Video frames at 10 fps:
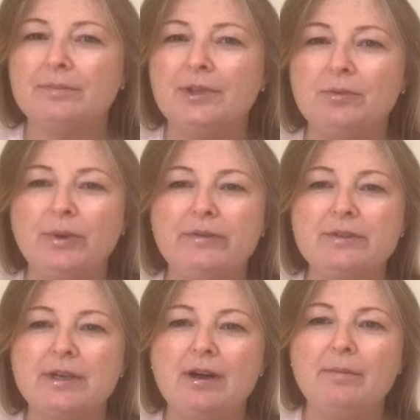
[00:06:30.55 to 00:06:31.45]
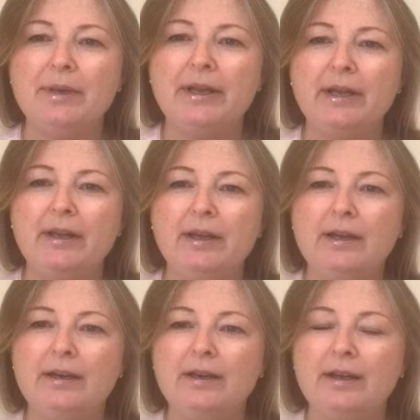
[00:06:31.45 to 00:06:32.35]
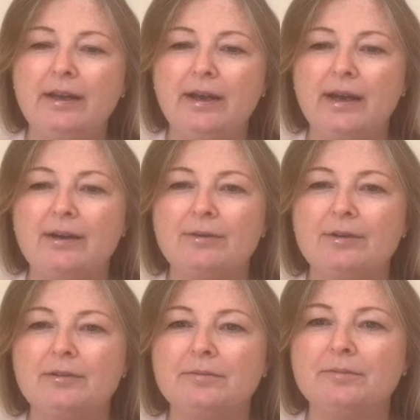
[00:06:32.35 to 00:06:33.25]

The waves are coming in and out.